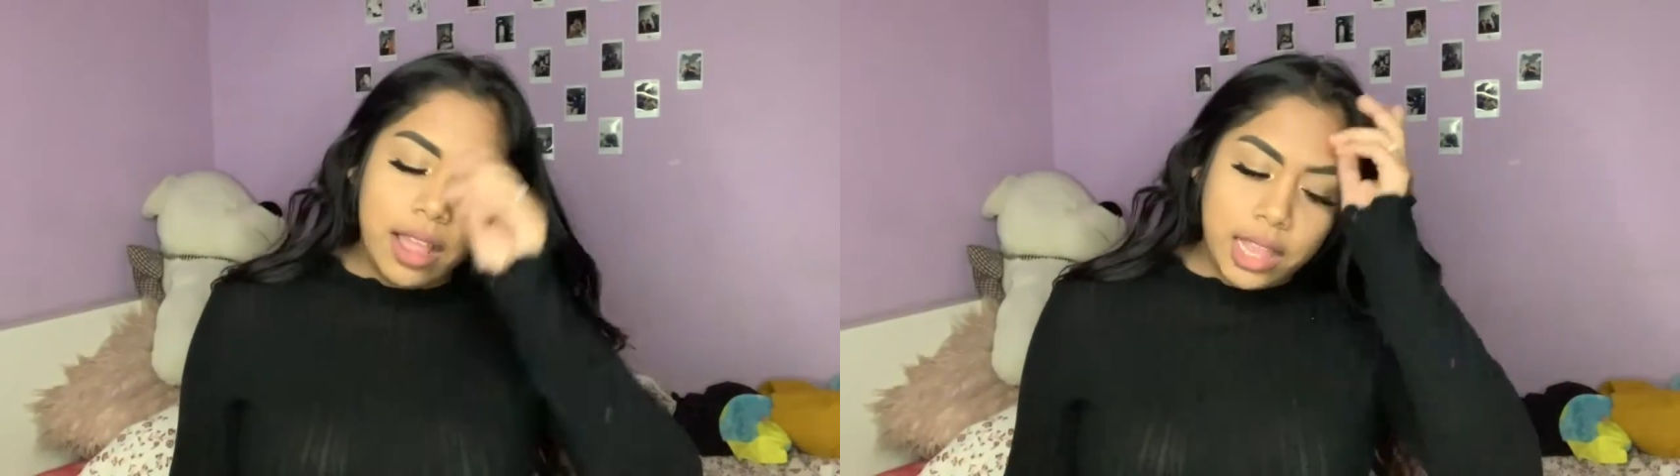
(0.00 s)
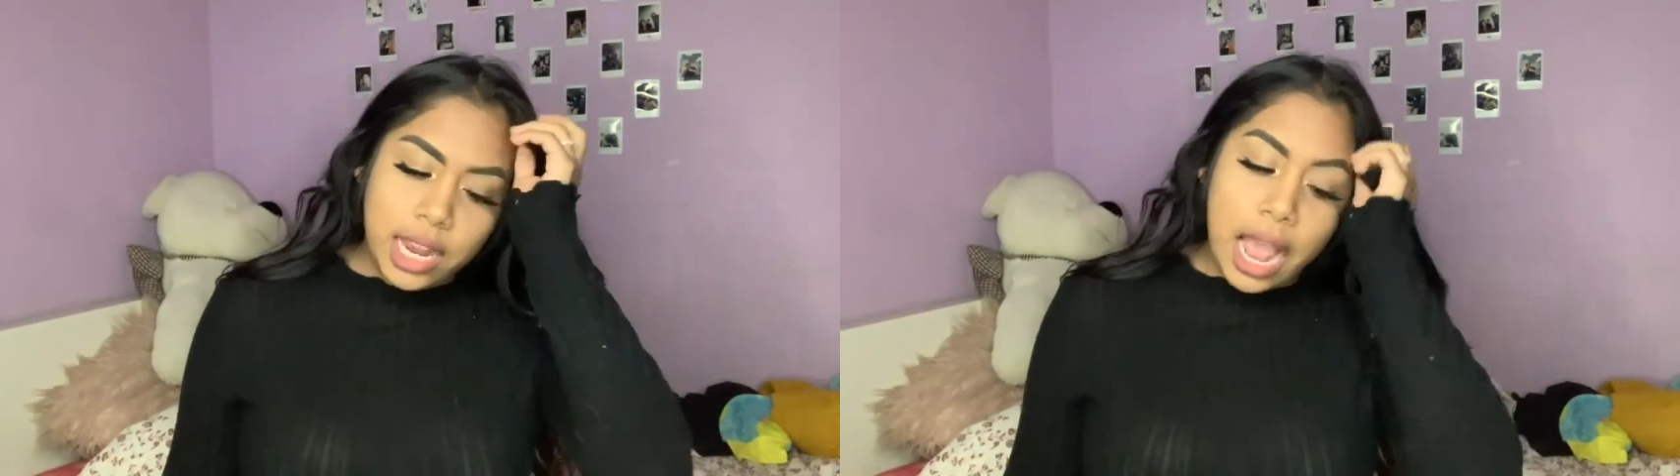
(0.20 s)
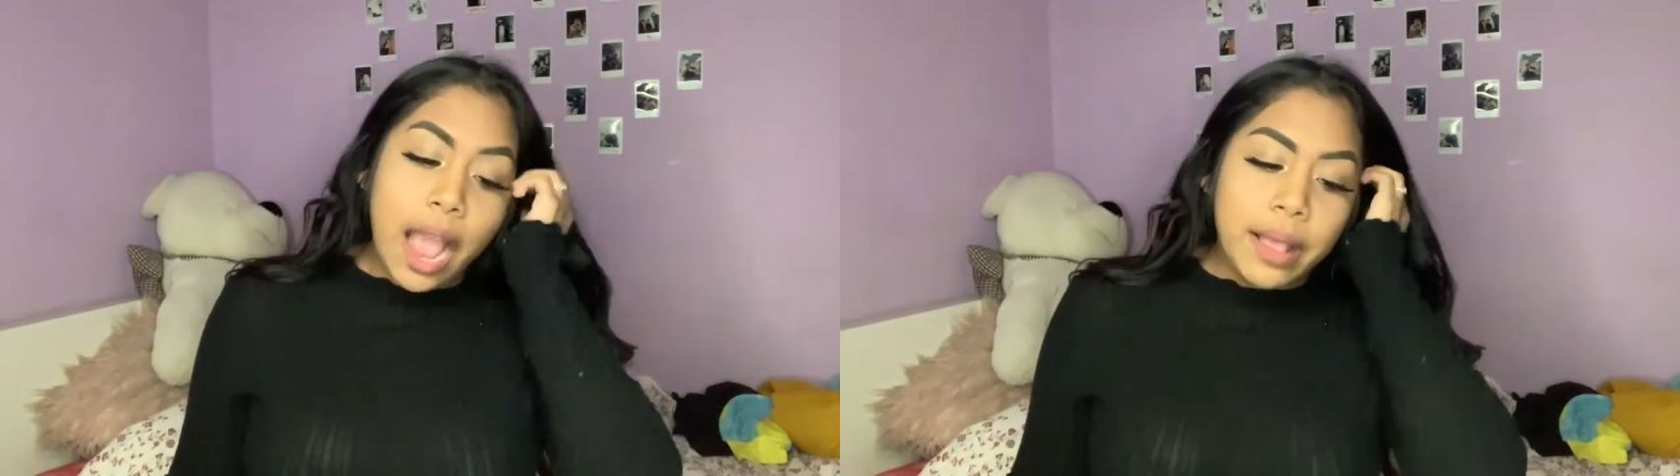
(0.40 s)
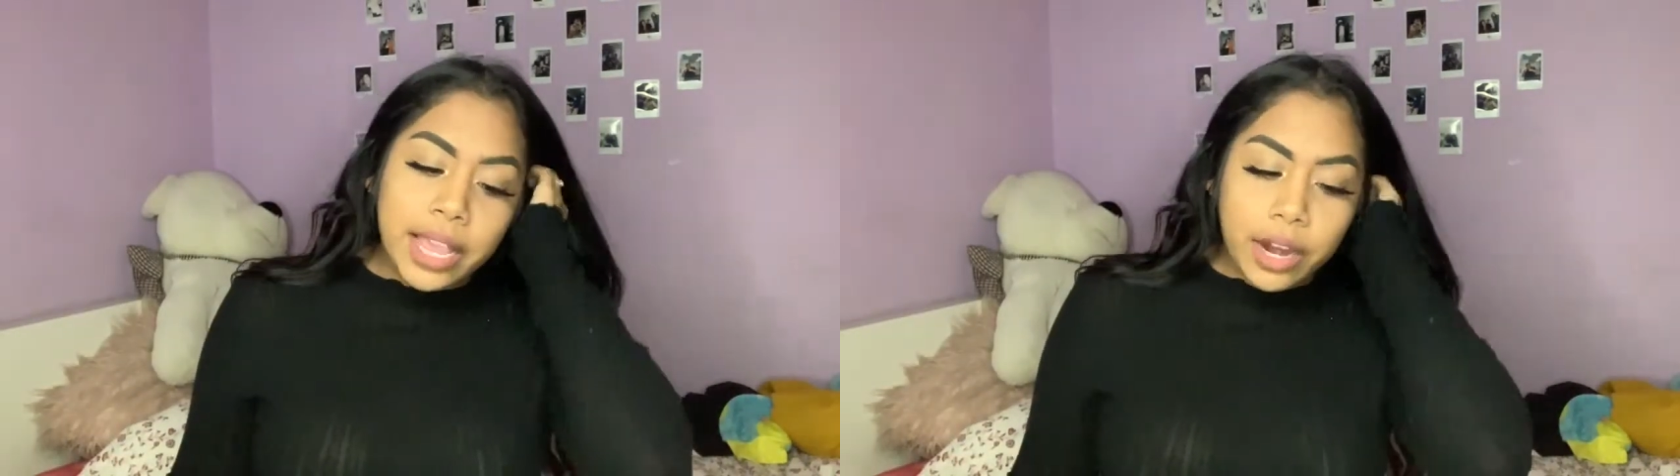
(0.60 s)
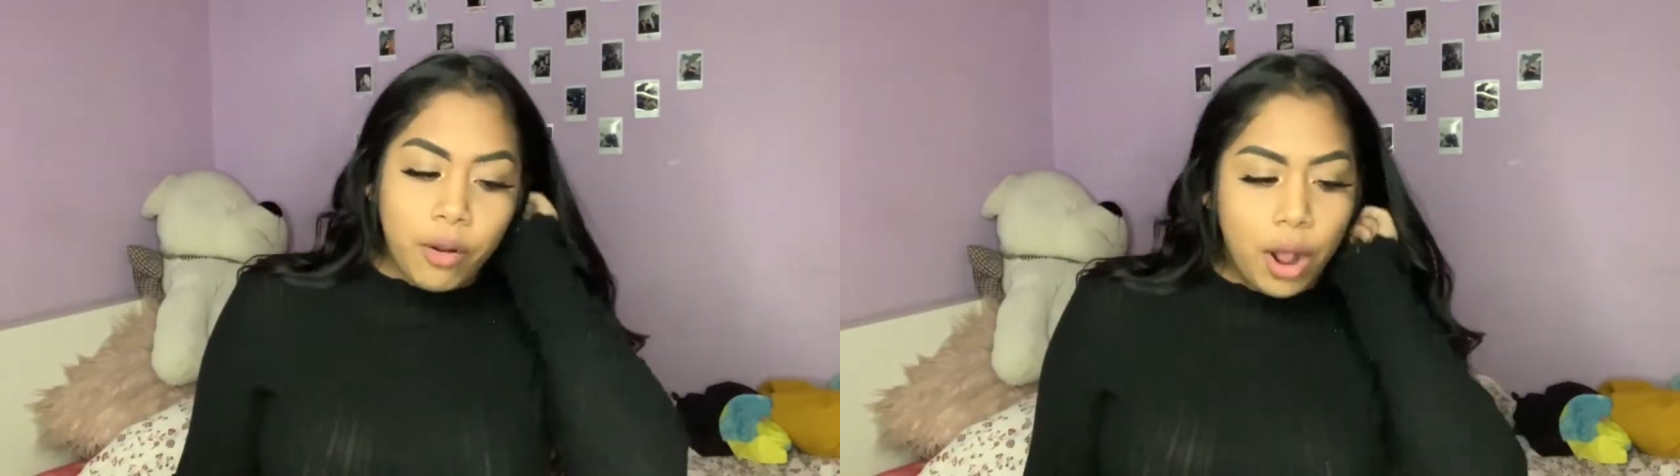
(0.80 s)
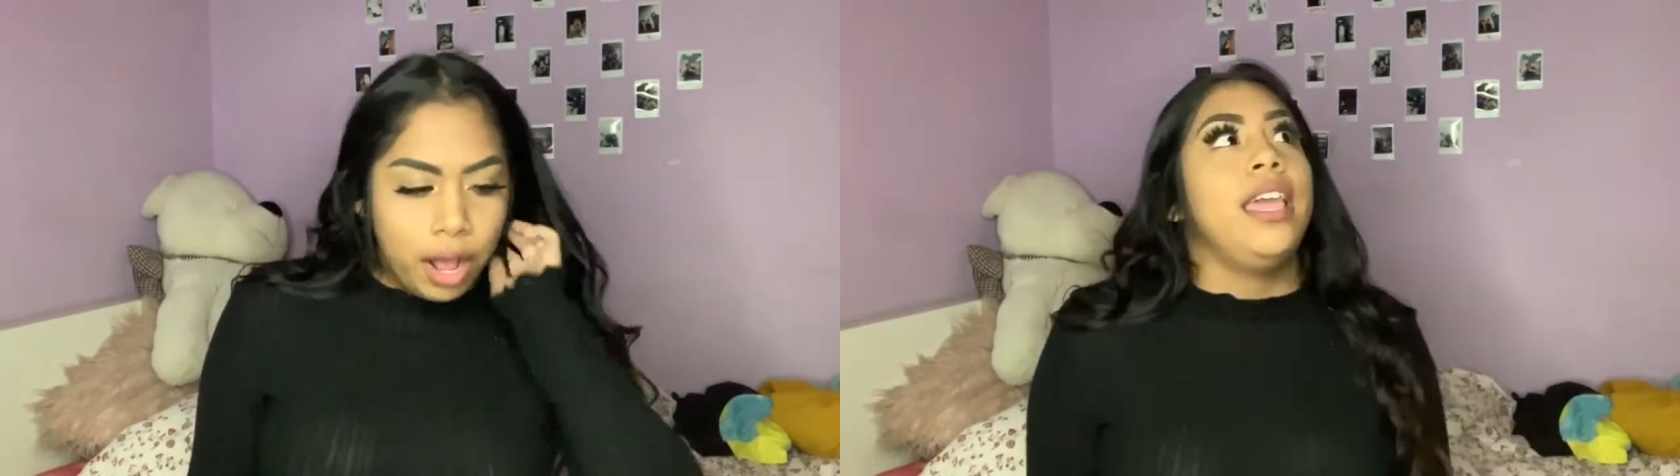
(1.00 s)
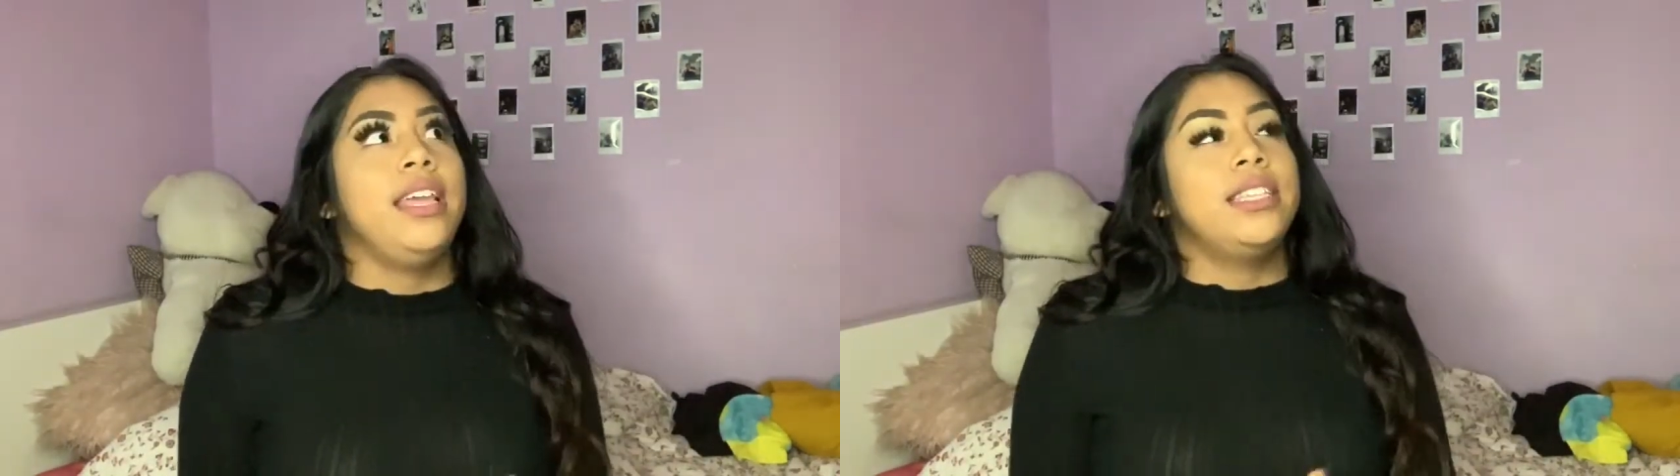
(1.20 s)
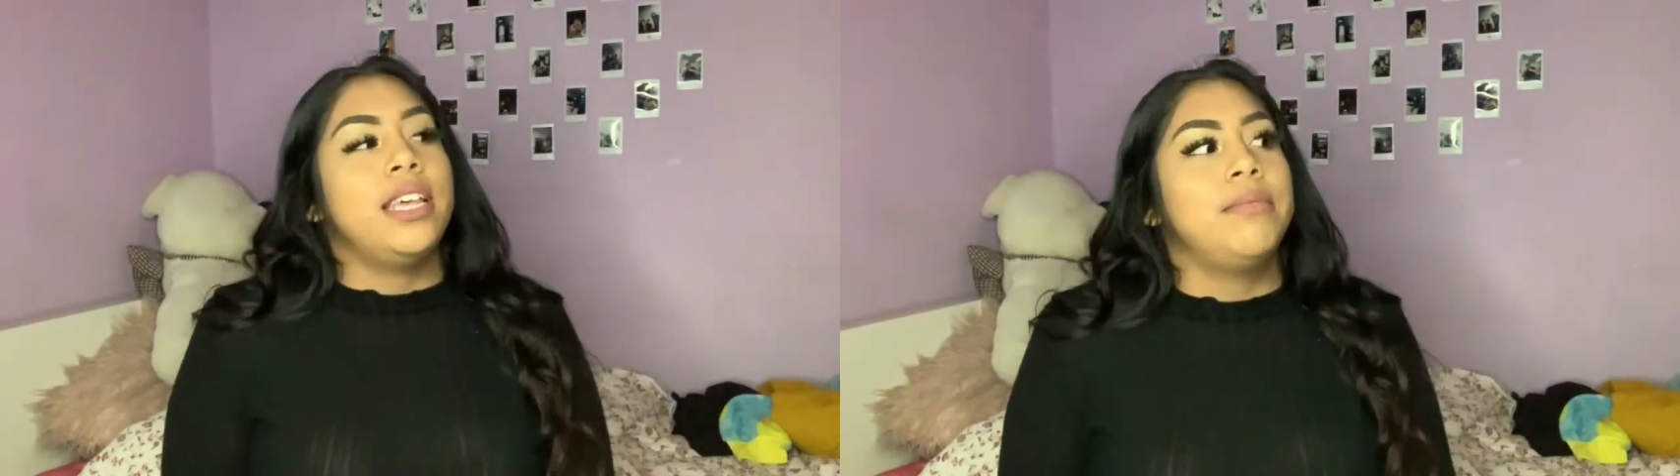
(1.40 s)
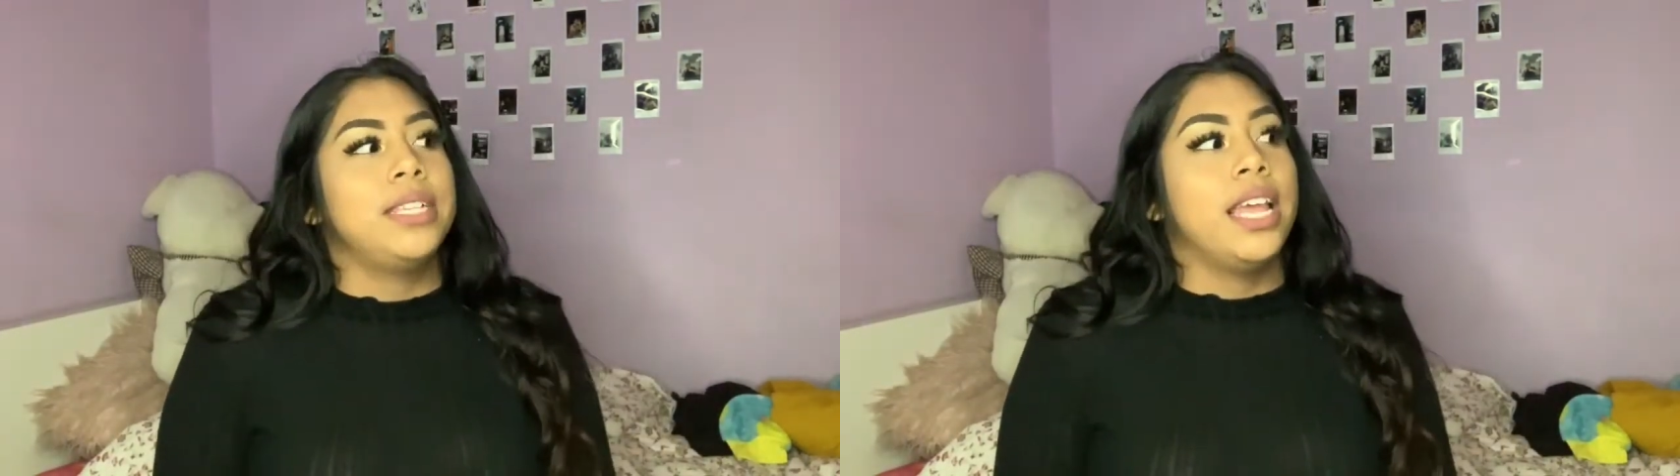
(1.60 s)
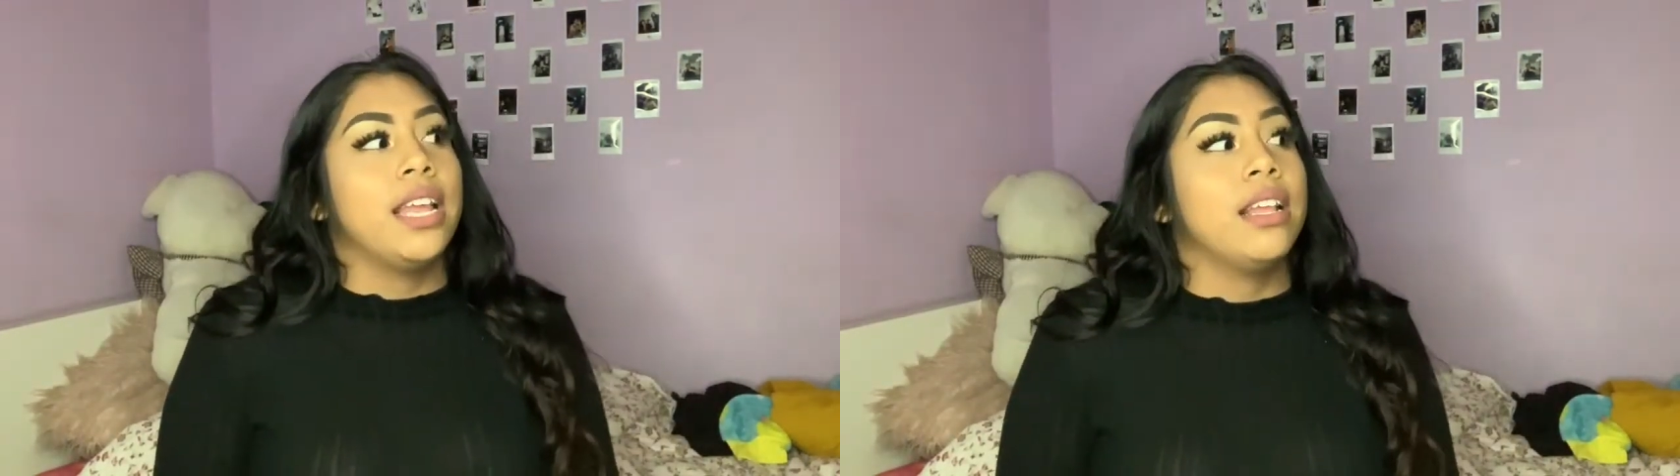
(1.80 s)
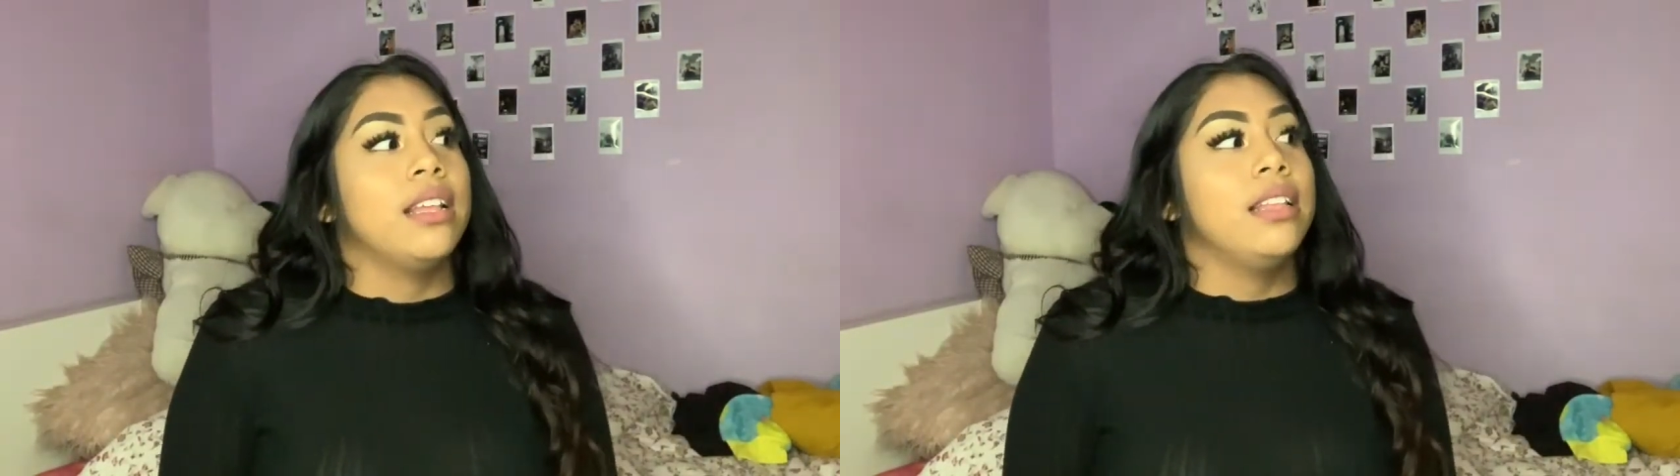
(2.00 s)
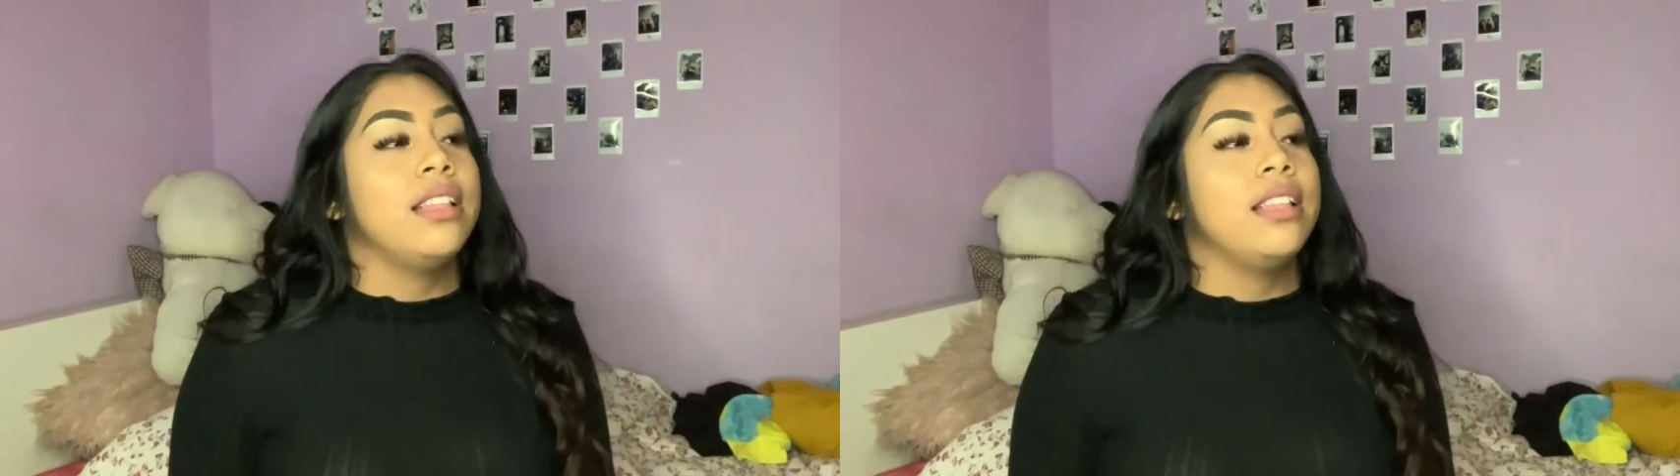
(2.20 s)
And then I hit her up. Hey, Debs, like,